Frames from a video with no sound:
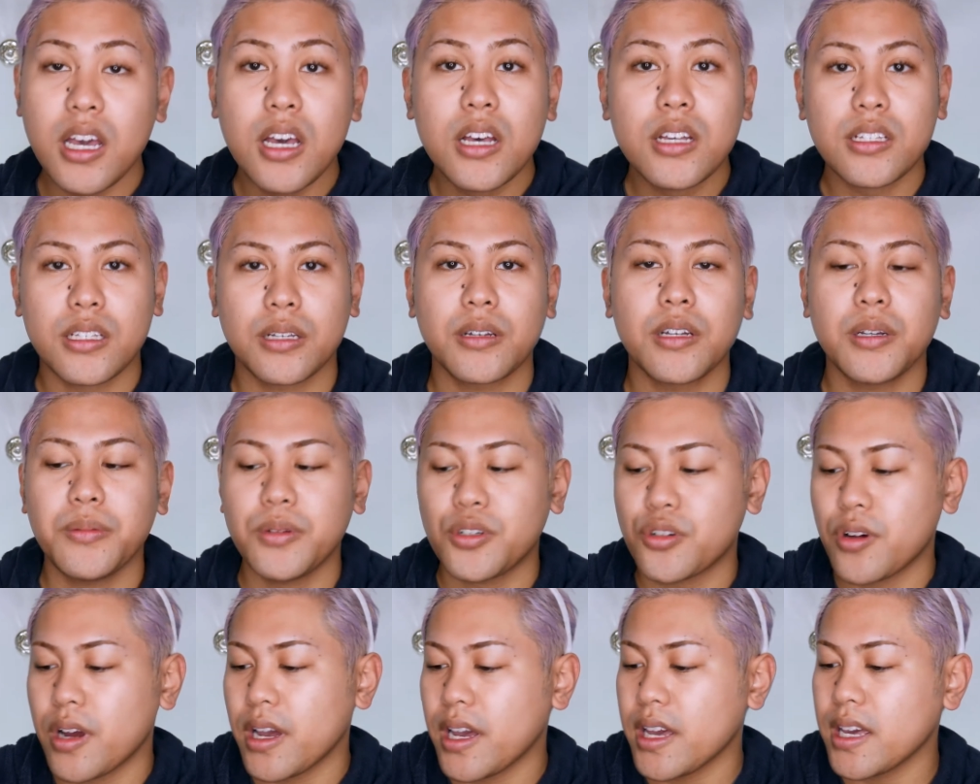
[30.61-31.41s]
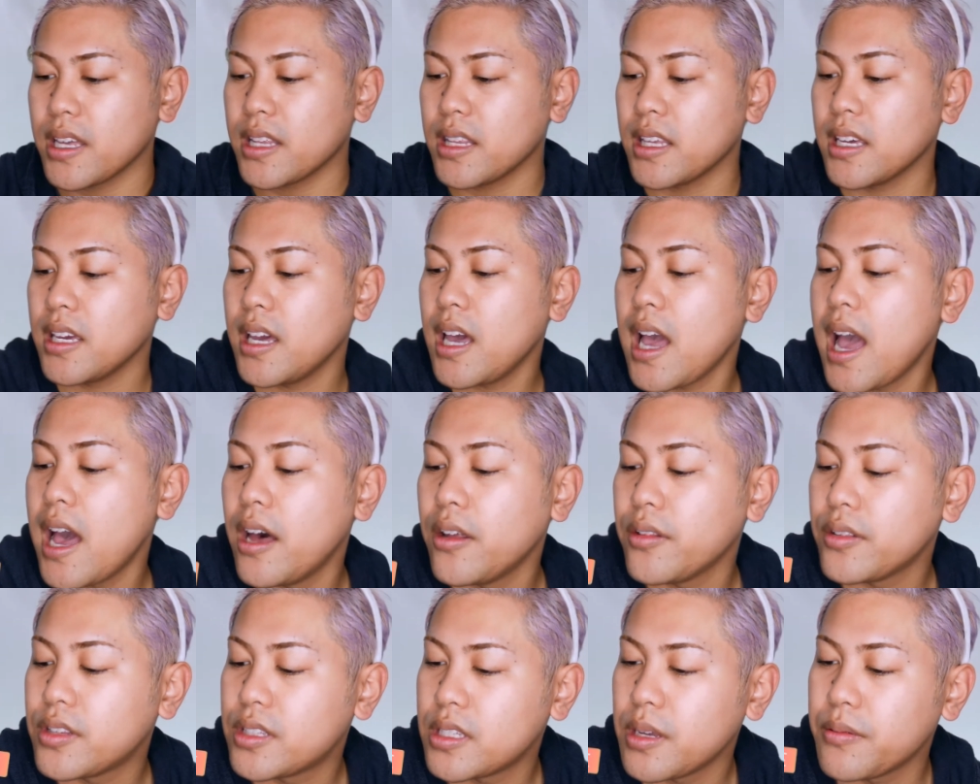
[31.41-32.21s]
So I'm going to be trying
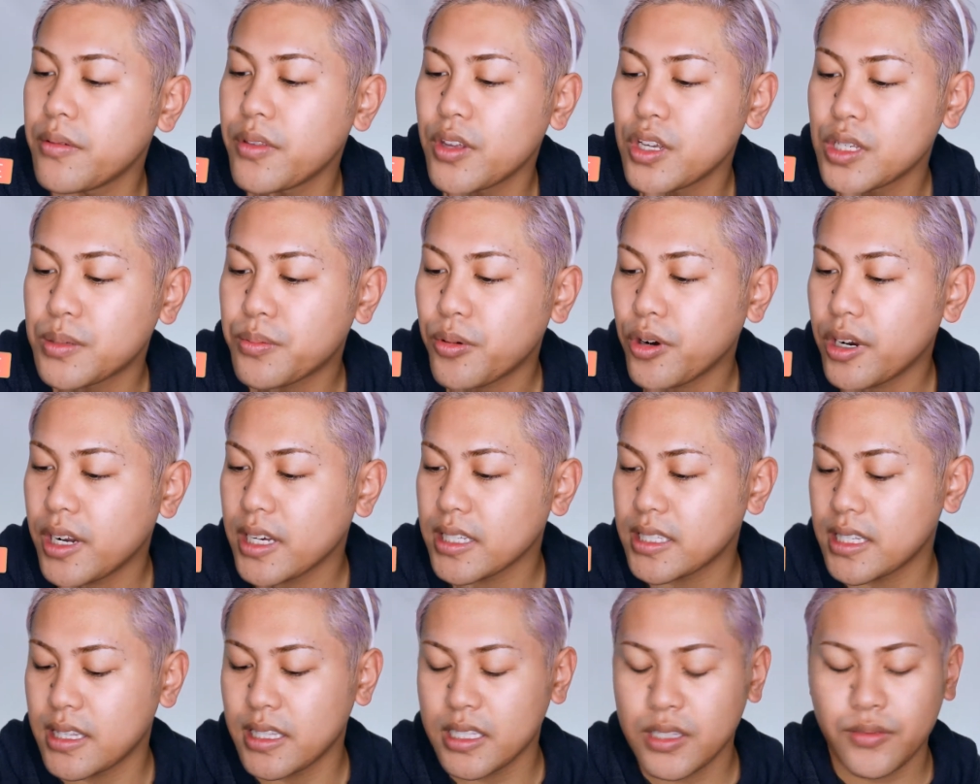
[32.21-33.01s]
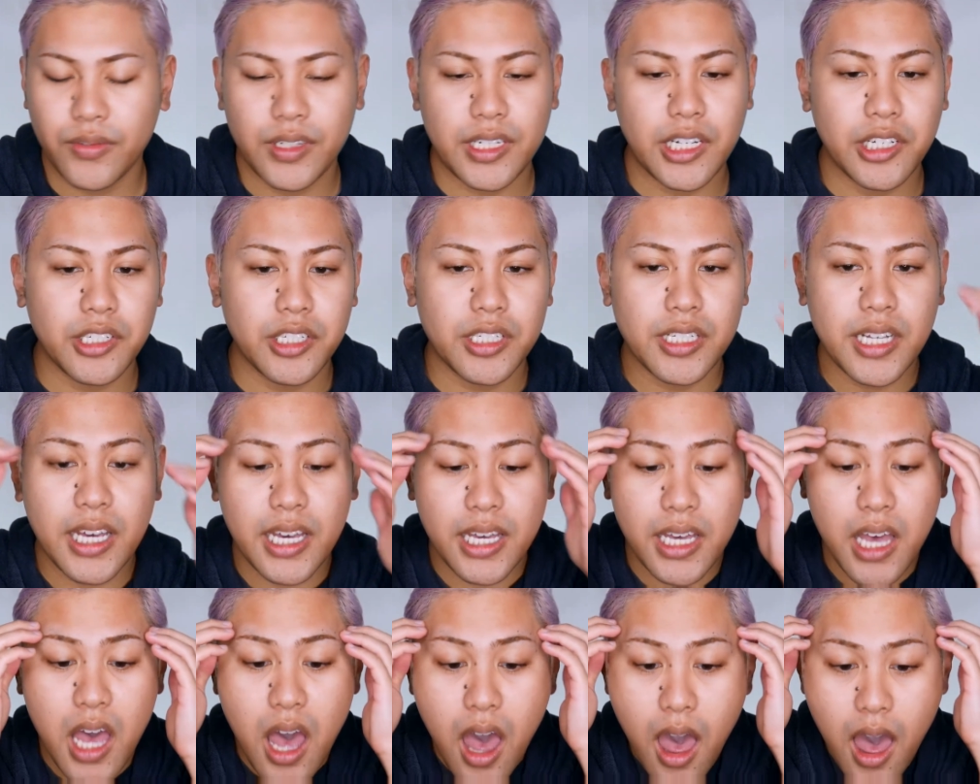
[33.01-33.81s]
out some of those products in this video
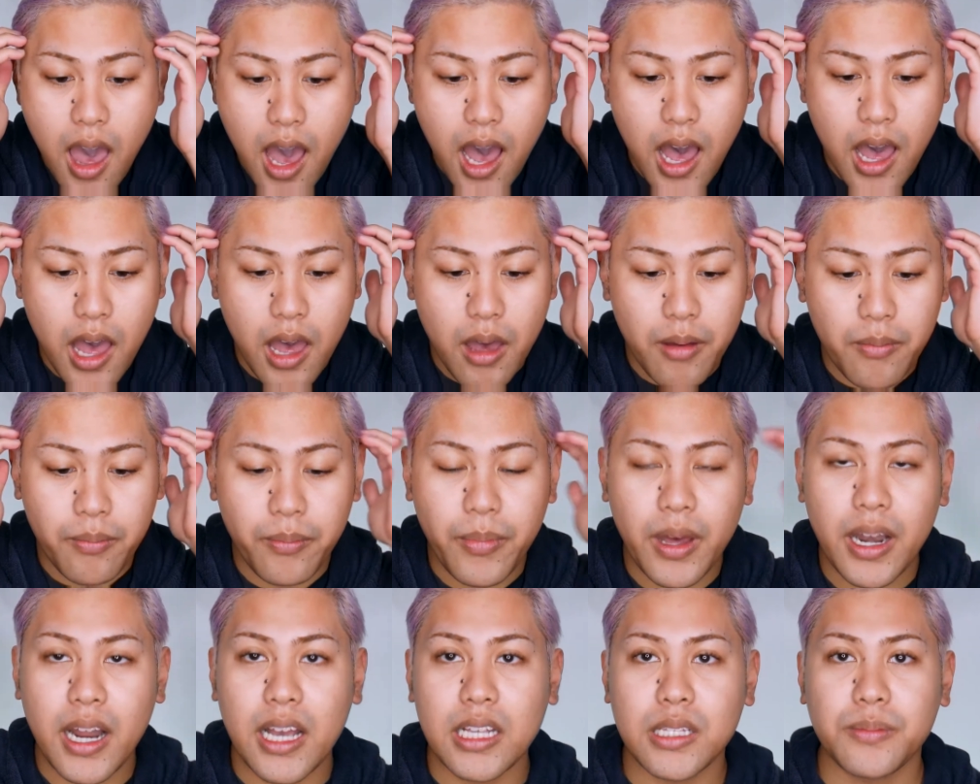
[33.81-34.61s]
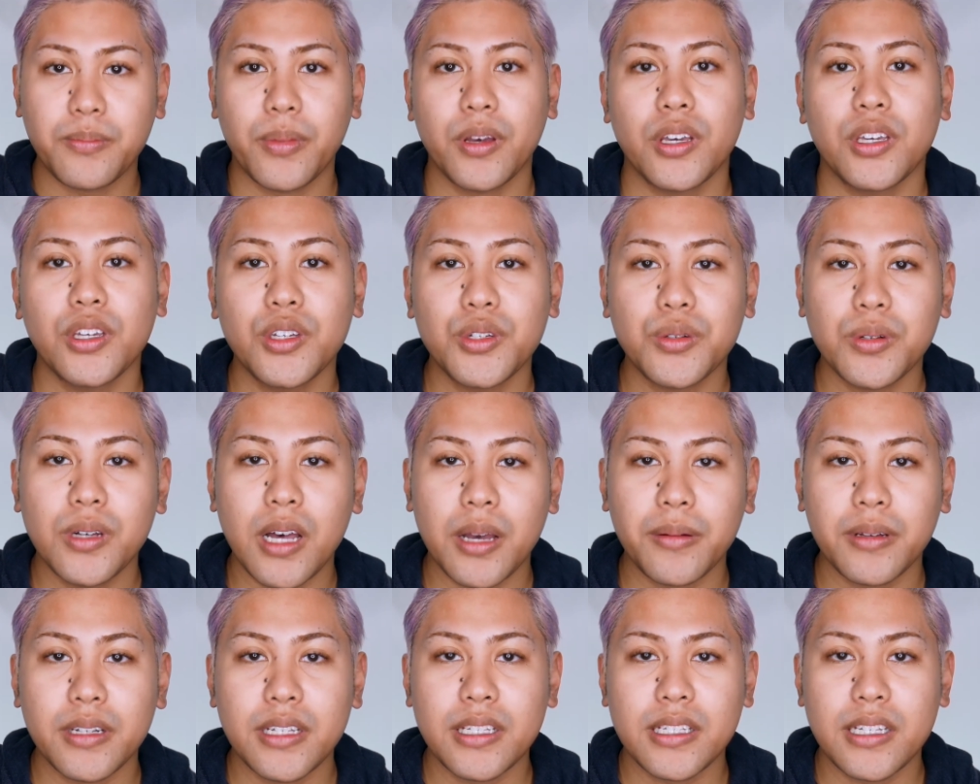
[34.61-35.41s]
today, but as per usual, I'm
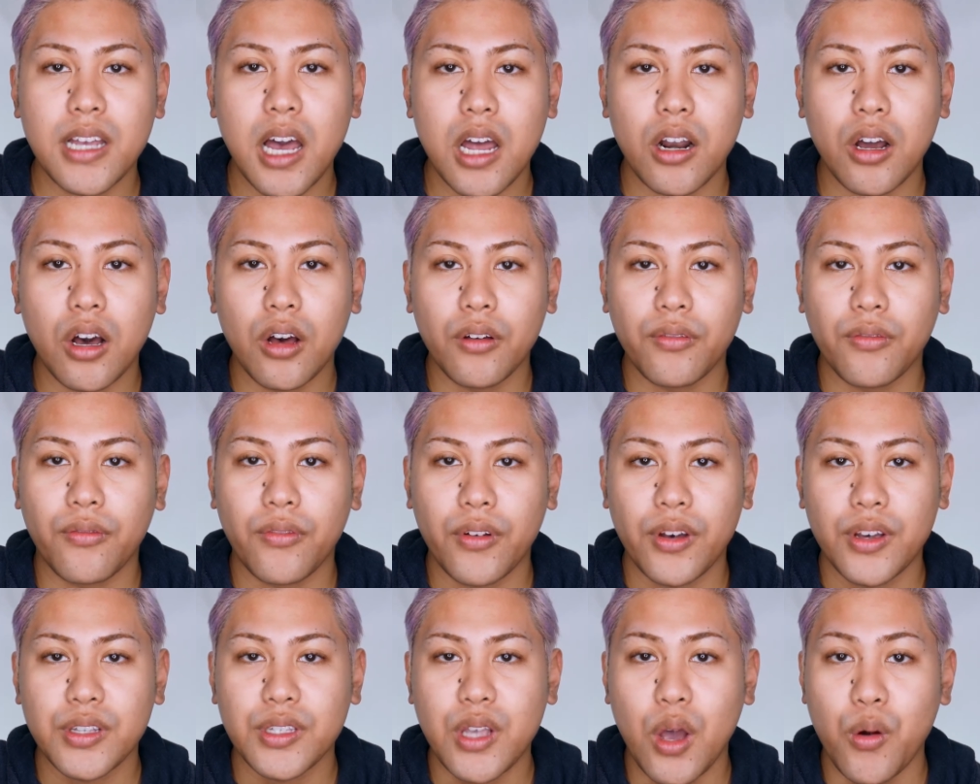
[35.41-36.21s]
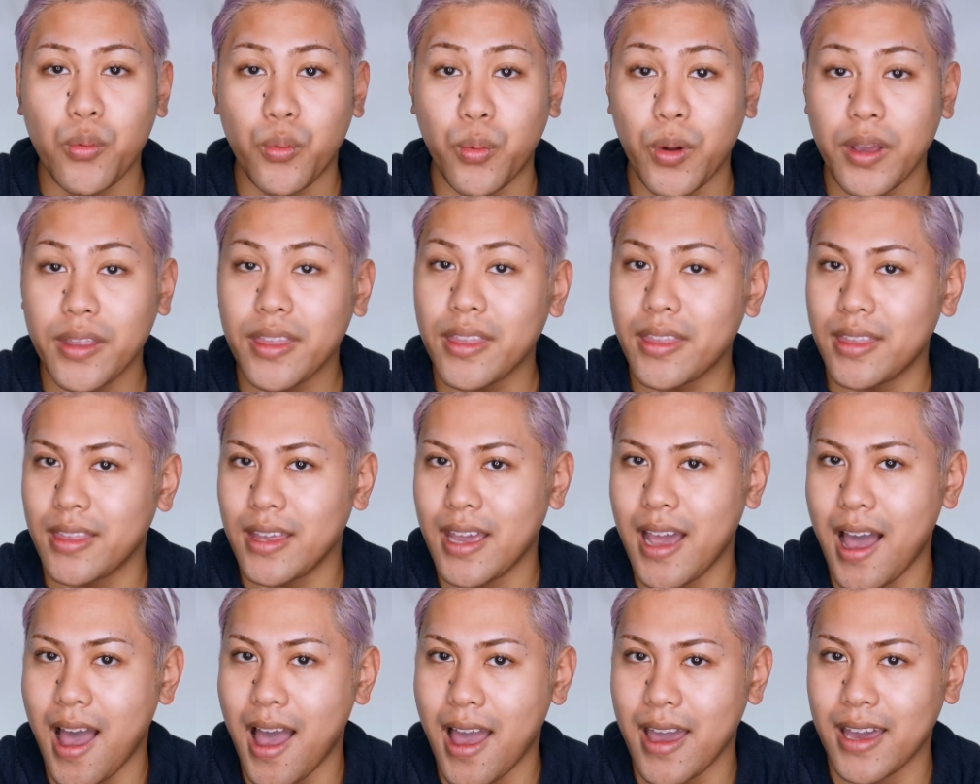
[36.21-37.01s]
going to start off first with
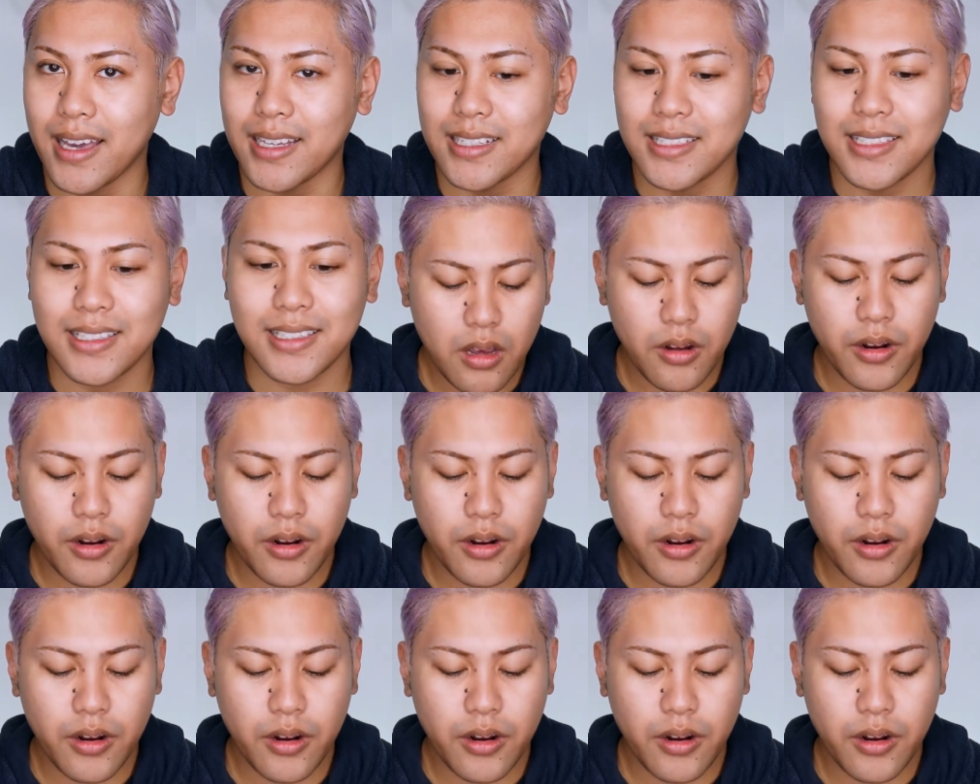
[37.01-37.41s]
the eyes.